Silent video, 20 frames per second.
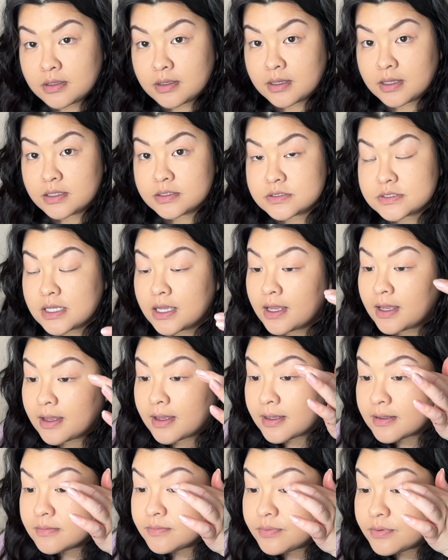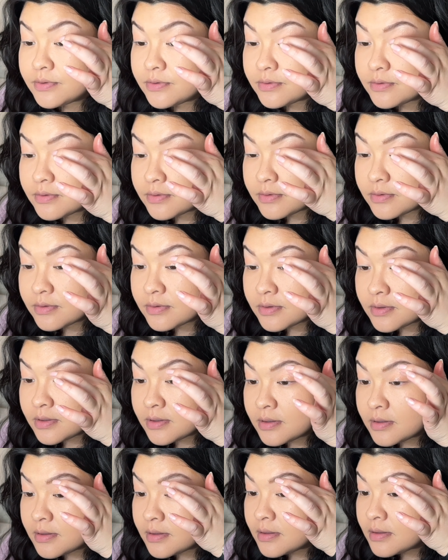on top
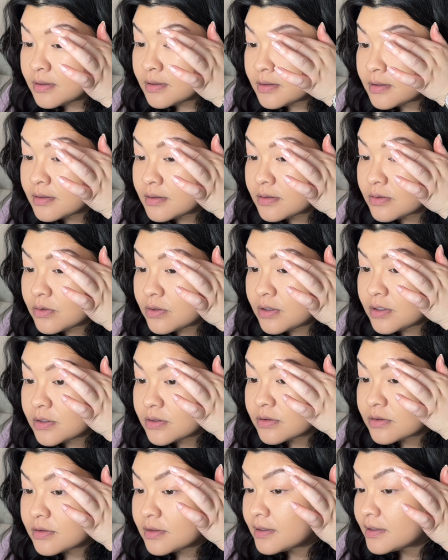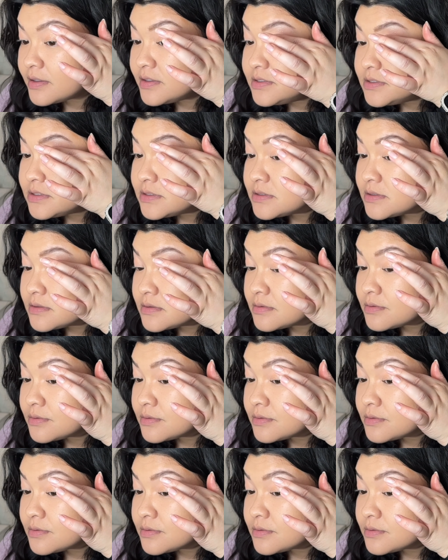like this.